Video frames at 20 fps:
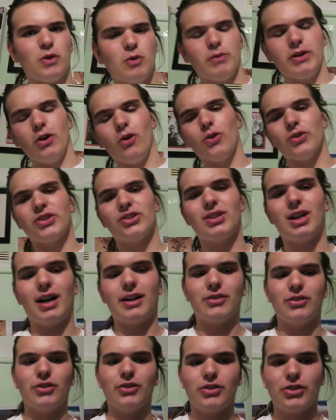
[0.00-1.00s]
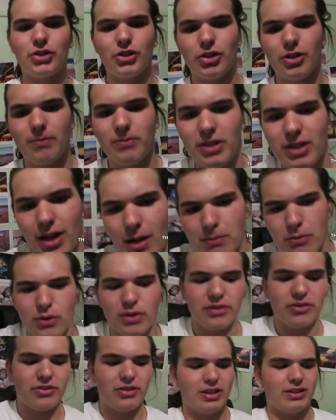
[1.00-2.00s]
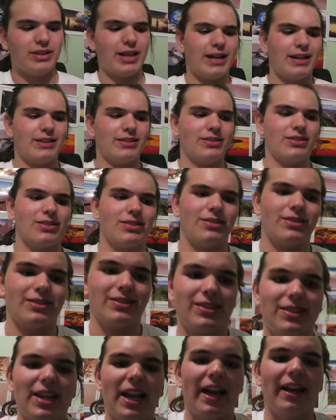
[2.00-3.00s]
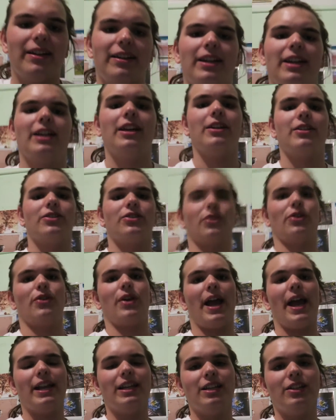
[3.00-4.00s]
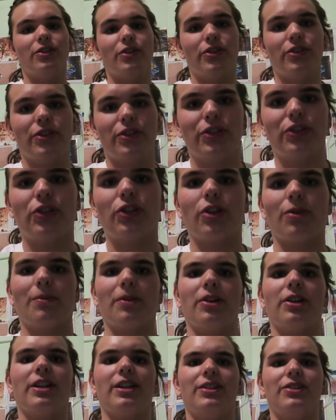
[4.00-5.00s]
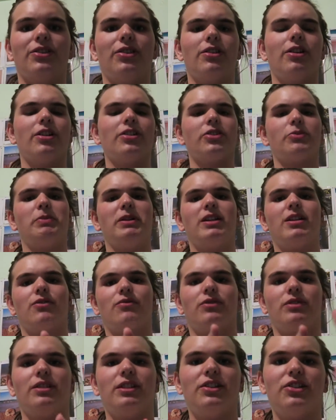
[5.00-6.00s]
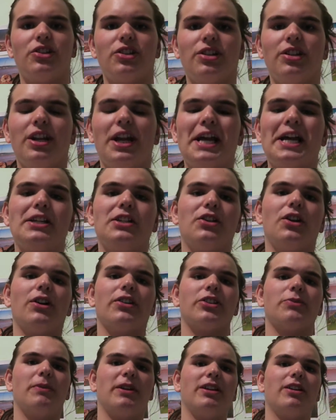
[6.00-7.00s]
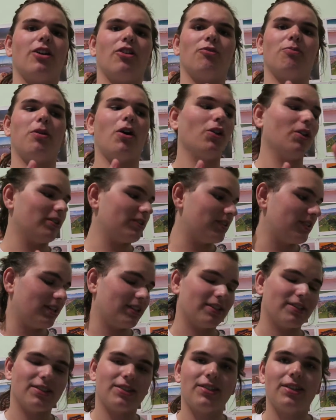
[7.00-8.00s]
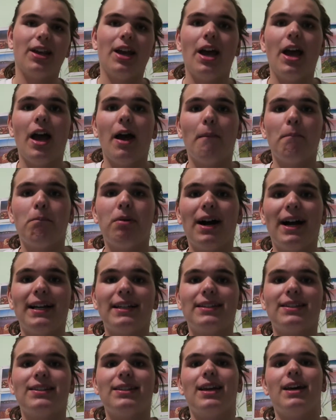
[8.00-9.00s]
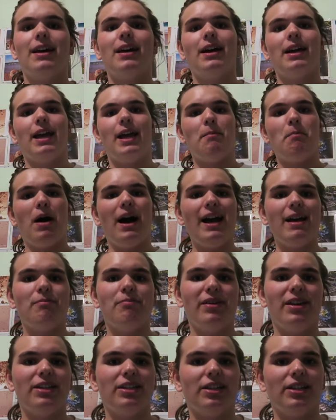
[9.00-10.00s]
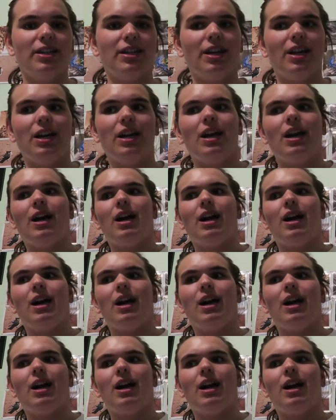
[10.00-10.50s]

when we all start YouTube, the number one thing that is said to any new YouTuber is do not speak of religion and do not speak of politics. But in my opinion,